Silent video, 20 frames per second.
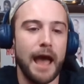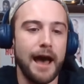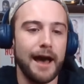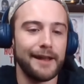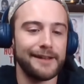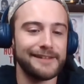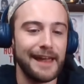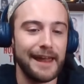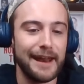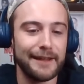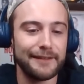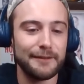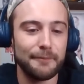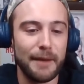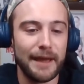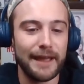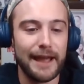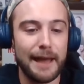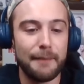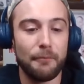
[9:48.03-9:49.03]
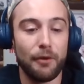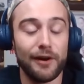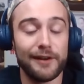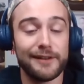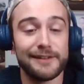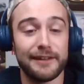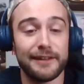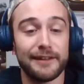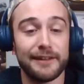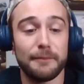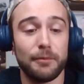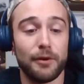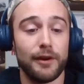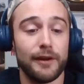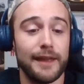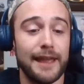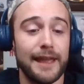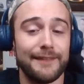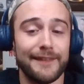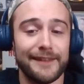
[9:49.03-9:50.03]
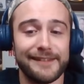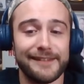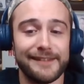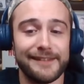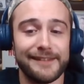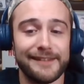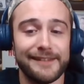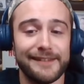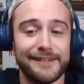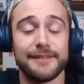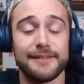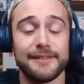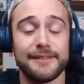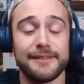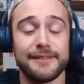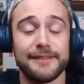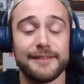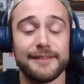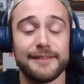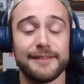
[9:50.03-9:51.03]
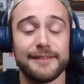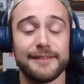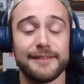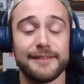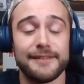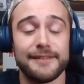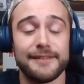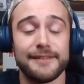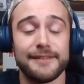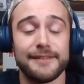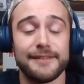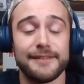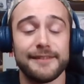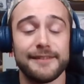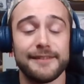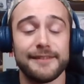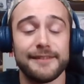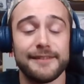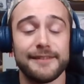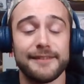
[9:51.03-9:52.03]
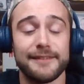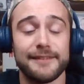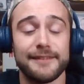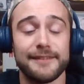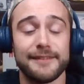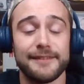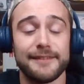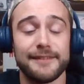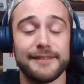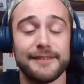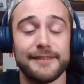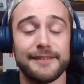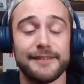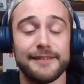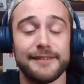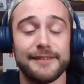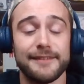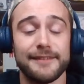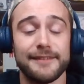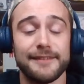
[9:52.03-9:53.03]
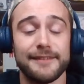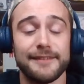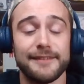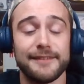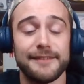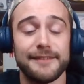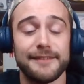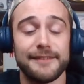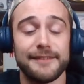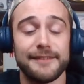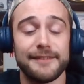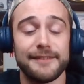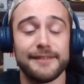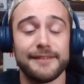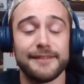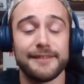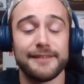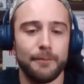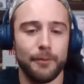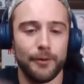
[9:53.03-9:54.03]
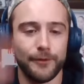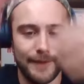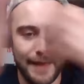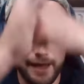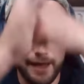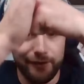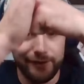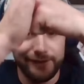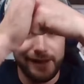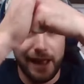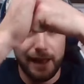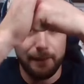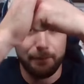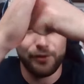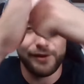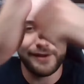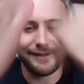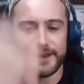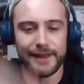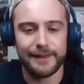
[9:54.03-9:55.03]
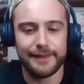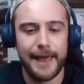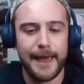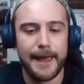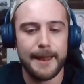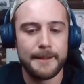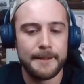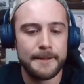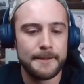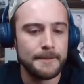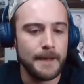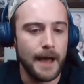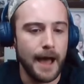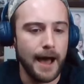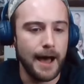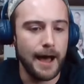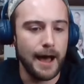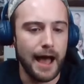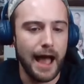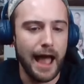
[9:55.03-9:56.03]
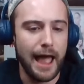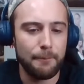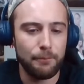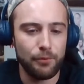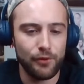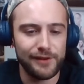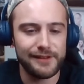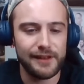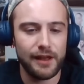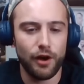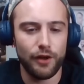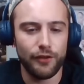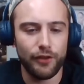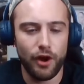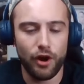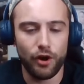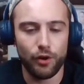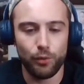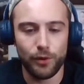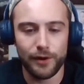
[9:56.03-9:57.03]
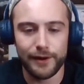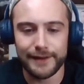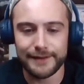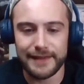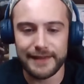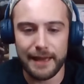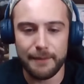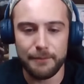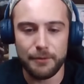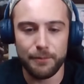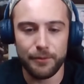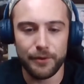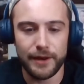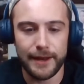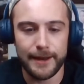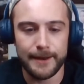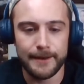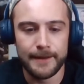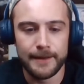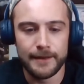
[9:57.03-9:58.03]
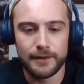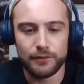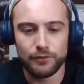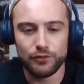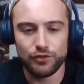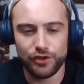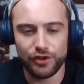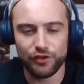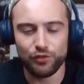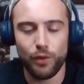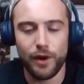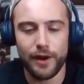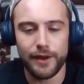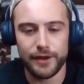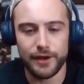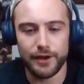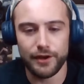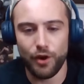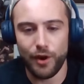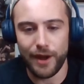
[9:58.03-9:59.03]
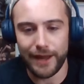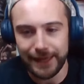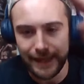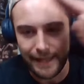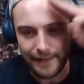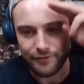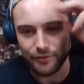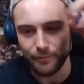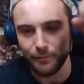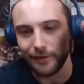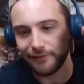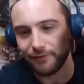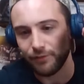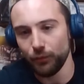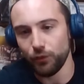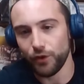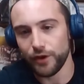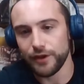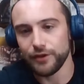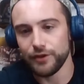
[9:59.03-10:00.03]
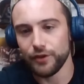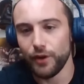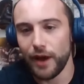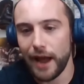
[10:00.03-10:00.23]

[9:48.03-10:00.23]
Shout out to my guy Mark Schillingberg in the chat, says you're a beast, Liam. I watch all your content and gain a lot of valuable knowledge. I appreciate that. I appreciate all the hard work and time you put in. Just want you to know I gained so much from what you do.